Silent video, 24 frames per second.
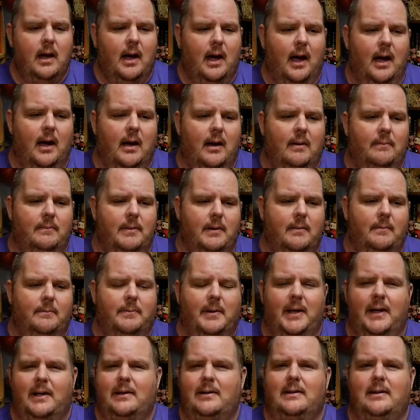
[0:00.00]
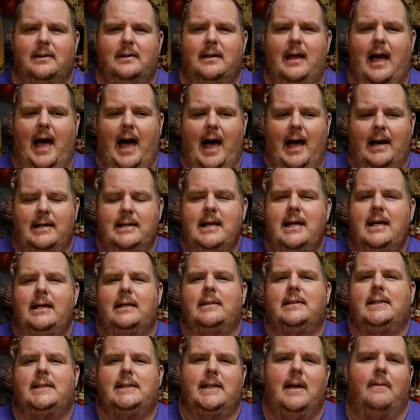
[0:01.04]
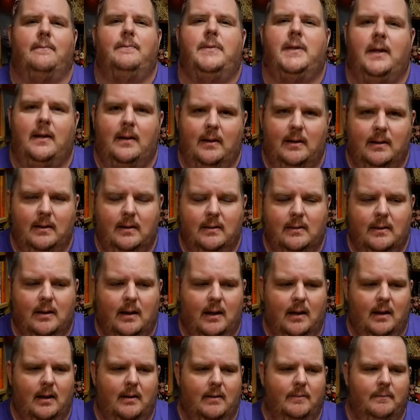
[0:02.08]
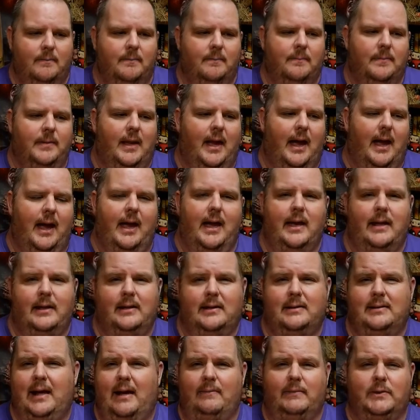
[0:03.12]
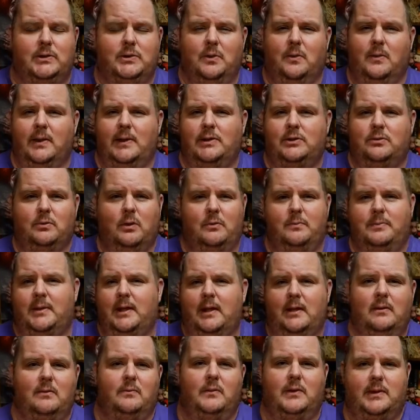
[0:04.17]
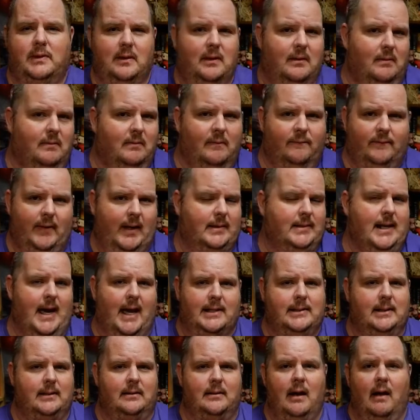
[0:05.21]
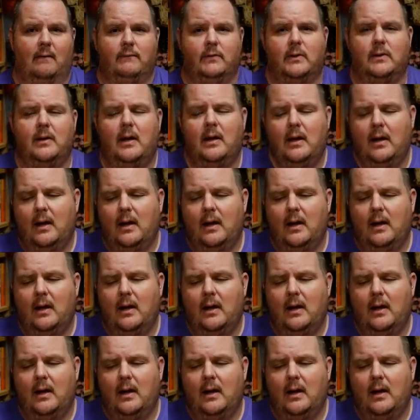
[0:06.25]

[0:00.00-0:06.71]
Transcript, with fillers: um, but I needed something, um, and David Joy swooped in with a fantastic novel.